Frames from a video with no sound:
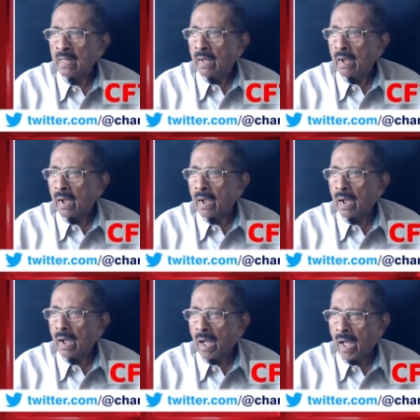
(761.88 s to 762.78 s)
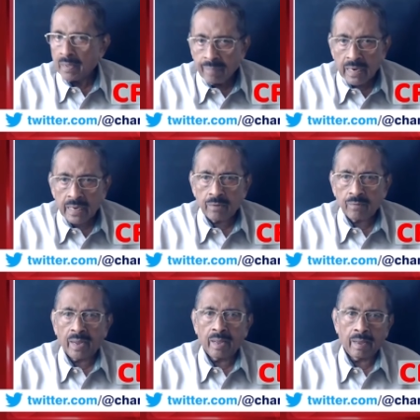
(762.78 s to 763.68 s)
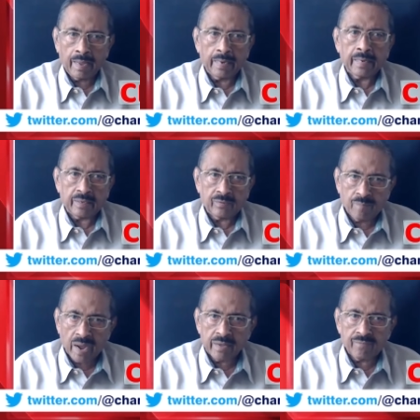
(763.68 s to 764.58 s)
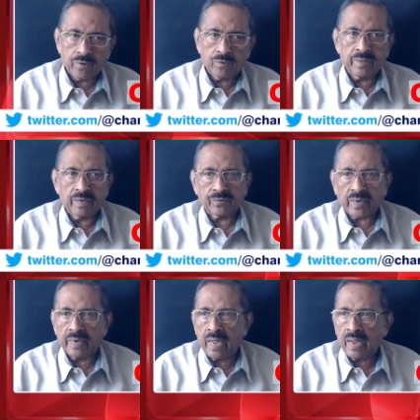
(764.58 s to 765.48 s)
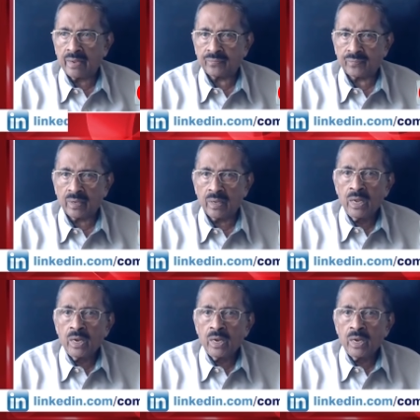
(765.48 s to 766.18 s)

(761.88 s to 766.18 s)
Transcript: uh, I believe, I, uh, it is my view that China has uh,